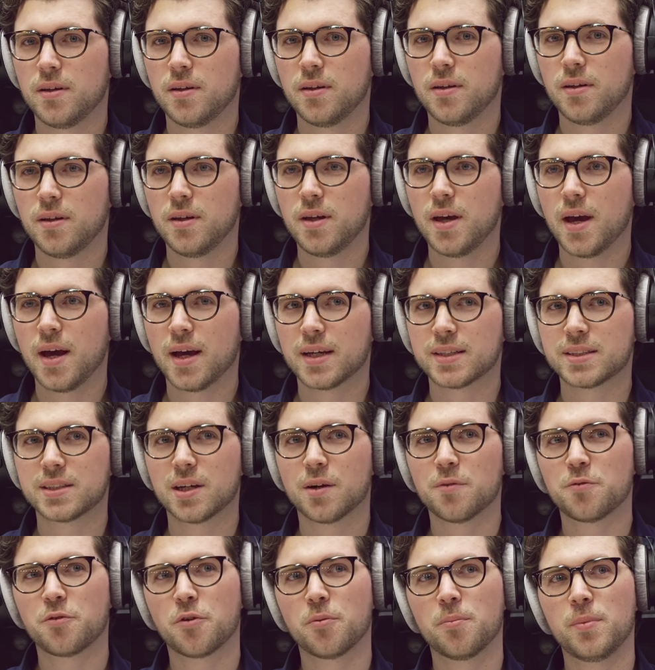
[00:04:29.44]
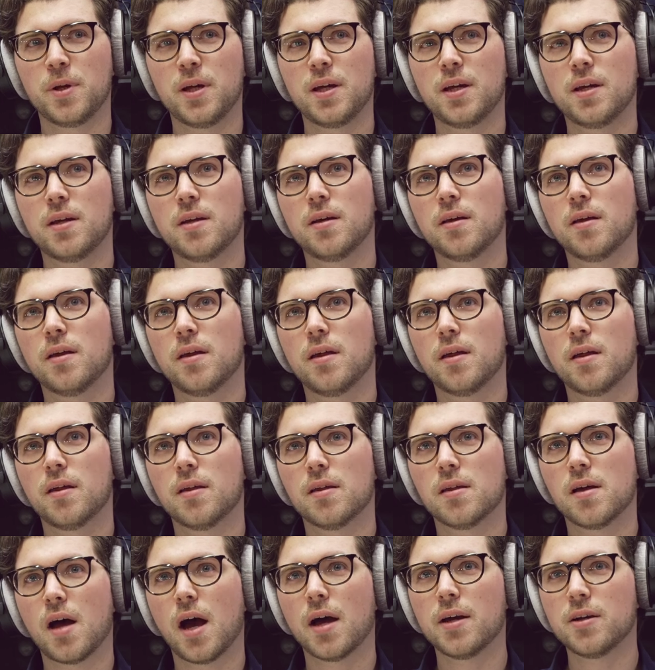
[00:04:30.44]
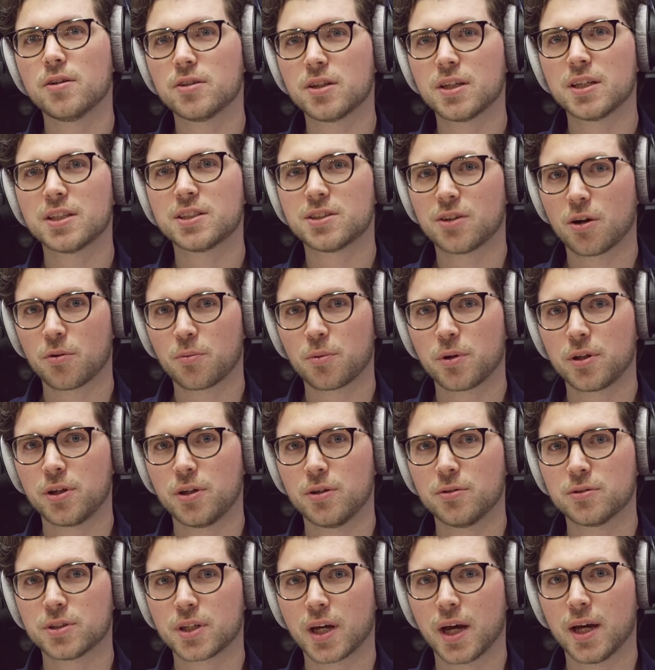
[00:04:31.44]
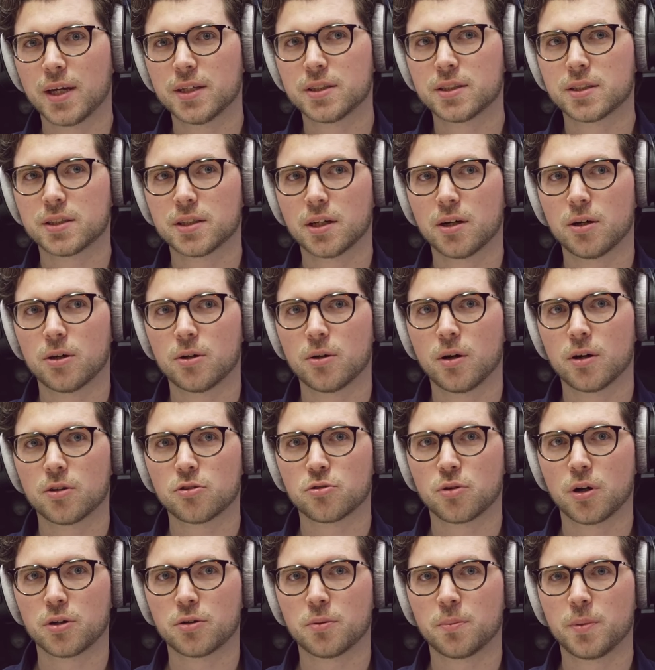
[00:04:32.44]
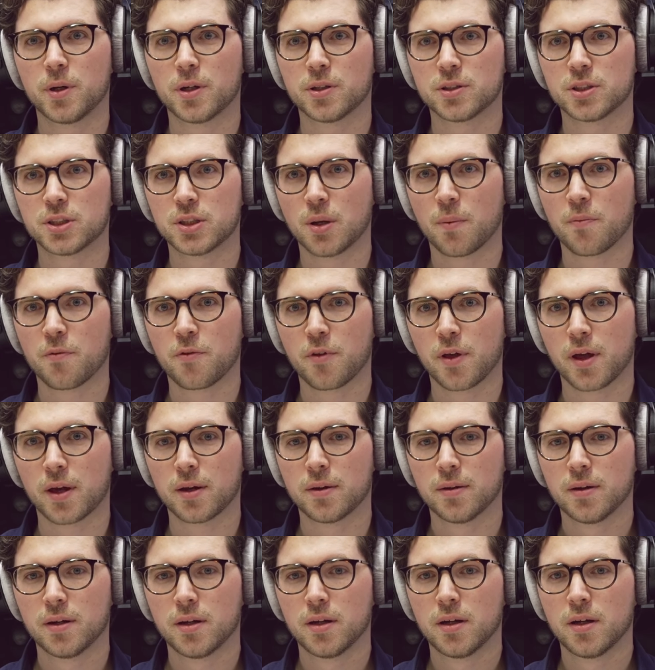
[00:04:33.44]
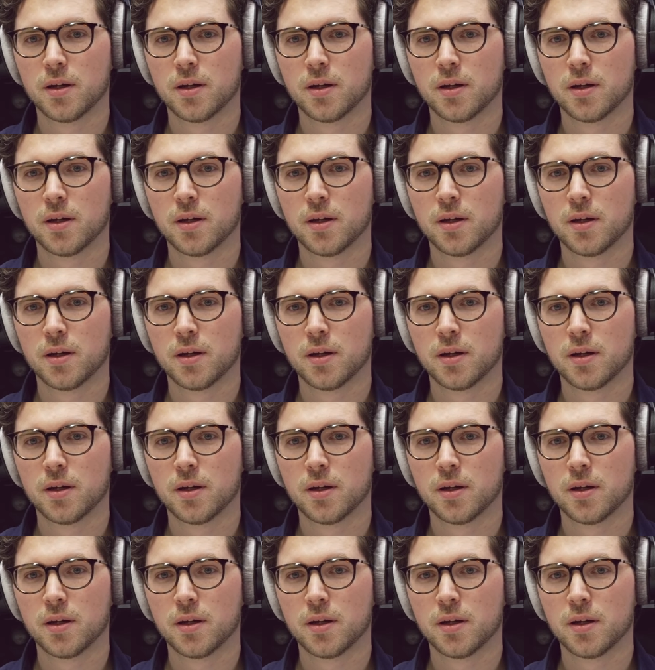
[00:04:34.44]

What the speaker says: Yeah, so for me, I usually start with a use case. So I try to build something.